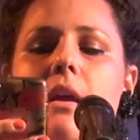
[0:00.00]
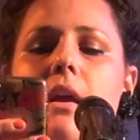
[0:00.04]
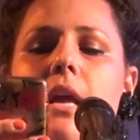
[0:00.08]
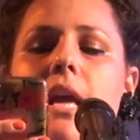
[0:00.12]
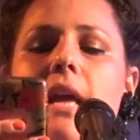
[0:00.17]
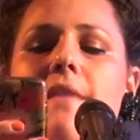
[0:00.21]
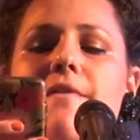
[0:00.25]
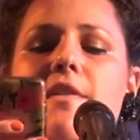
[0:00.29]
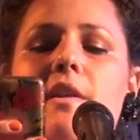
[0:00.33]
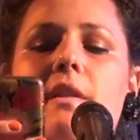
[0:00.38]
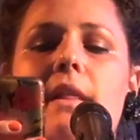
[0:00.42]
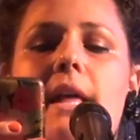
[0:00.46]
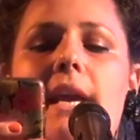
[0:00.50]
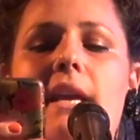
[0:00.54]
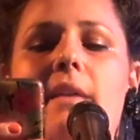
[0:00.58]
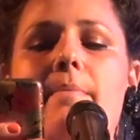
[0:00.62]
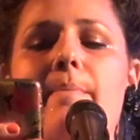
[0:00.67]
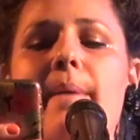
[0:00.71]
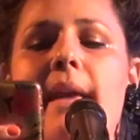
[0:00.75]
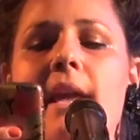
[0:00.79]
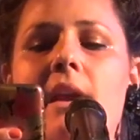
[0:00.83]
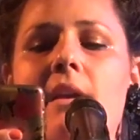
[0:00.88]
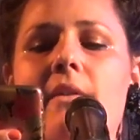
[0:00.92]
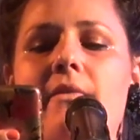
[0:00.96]
If you like
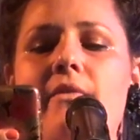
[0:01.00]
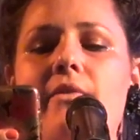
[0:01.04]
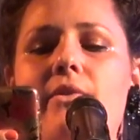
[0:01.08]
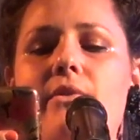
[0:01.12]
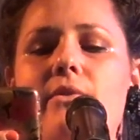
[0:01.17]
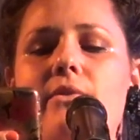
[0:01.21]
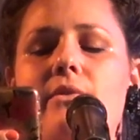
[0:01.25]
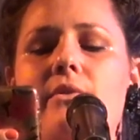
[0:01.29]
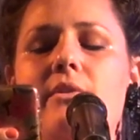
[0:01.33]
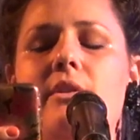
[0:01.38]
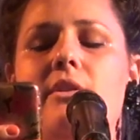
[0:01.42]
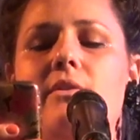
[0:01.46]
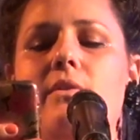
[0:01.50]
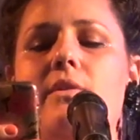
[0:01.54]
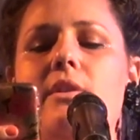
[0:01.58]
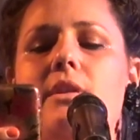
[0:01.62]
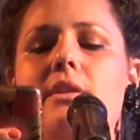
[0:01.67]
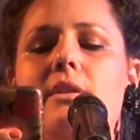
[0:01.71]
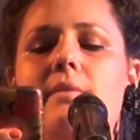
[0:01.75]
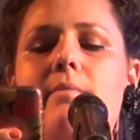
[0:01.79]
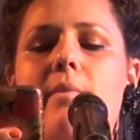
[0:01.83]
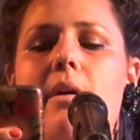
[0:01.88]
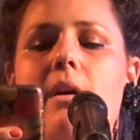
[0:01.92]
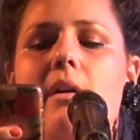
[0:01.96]
pink foods or
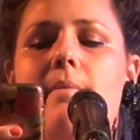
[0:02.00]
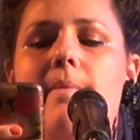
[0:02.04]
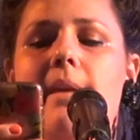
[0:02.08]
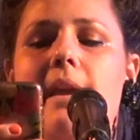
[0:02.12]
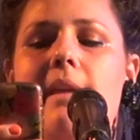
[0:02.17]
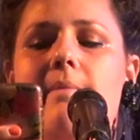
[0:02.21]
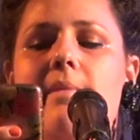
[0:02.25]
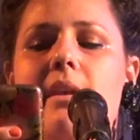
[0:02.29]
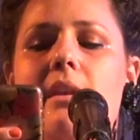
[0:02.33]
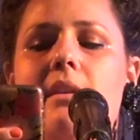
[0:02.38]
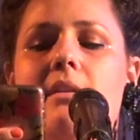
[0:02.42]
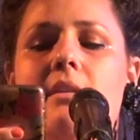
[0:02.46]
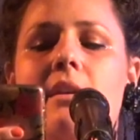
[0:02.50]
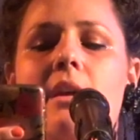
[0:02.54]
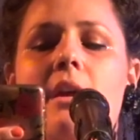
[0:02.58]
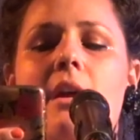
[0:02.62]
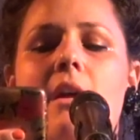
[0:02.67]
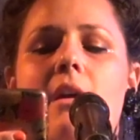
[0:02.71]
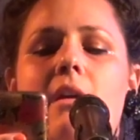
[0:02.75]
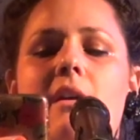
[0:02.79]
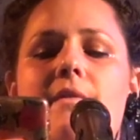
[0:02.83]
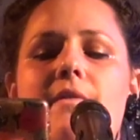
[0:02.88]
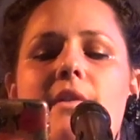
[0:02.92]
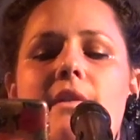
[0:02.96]
small babies,
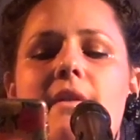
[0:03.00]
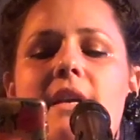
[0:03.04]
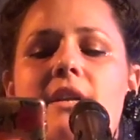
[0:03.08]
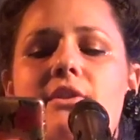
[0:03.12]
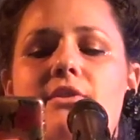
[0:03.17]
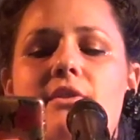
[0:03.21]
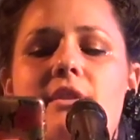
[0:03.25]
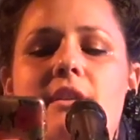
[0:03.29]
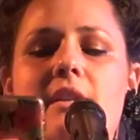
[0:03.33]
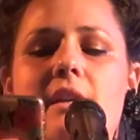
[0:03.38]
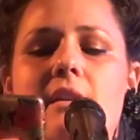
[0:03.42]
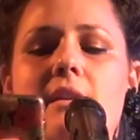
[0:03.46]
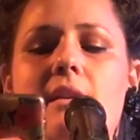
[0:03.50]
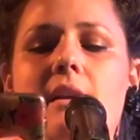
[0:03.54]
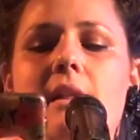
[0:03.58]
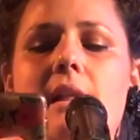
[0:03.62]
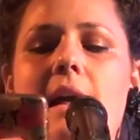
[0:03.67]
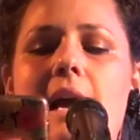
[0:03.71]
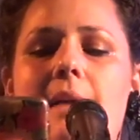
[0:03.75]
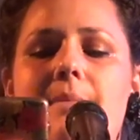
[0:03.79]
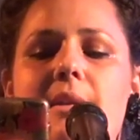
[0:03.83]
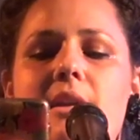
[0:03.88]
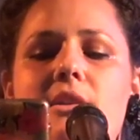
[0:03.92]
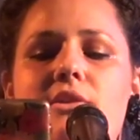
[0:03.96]
or if you're interested in
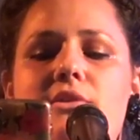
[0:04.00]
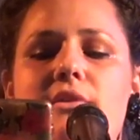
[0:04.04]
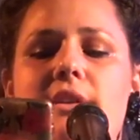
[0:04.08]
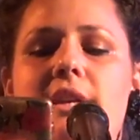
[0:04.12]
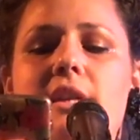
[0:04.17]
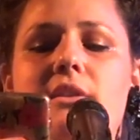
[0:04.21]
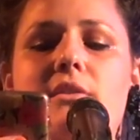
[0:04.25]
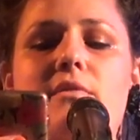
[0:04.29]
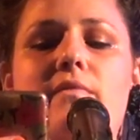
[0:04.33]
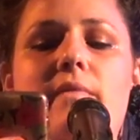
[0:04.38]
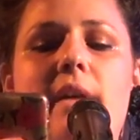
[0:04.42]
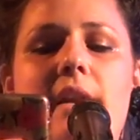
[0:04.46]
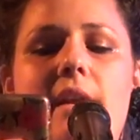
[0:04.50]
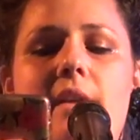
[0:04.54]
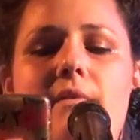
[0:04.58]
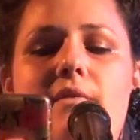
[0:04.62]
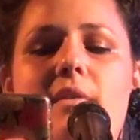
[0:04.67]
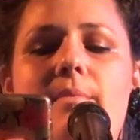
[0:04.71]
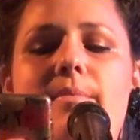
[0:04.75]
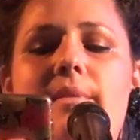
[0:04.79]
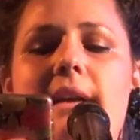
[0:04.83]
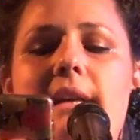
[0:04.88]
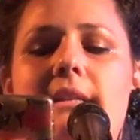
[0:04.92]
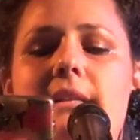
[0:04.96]
climbing trees or running
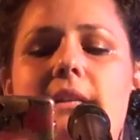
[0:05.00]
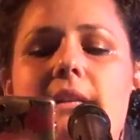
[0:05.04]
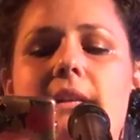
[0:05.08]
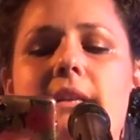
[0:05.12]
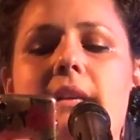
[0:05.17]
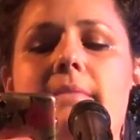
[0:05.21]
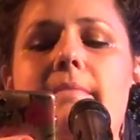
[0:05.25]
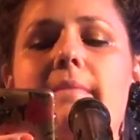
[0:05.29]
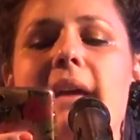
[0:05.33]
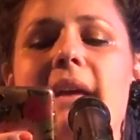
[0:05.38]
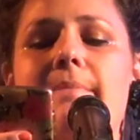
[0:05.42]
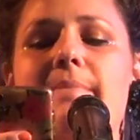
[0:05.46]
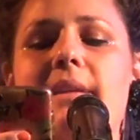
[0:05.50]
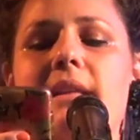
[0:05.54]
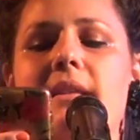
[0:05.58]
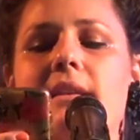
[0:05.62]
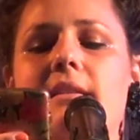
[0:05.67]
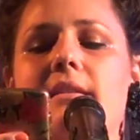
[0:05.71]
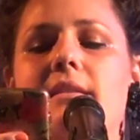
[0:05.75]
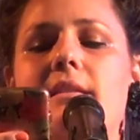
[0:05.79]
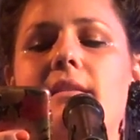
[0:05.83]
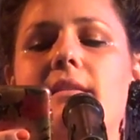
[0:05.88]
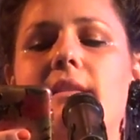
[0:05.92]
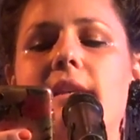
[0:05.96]
for president, it might be
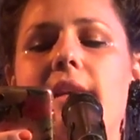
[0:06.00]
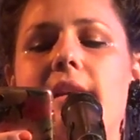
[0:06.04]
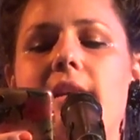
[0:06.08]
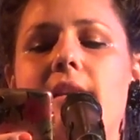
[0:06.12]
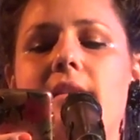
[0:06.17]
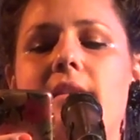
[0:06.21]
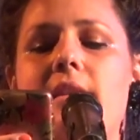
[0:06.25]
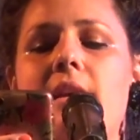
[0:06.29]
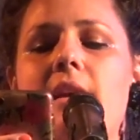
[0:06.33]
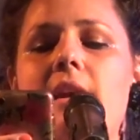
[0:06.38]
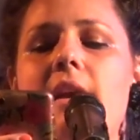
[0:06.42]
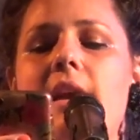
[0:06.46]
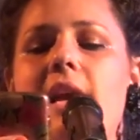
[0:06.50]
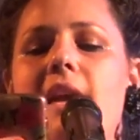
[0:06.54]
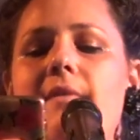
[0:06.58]
this disease.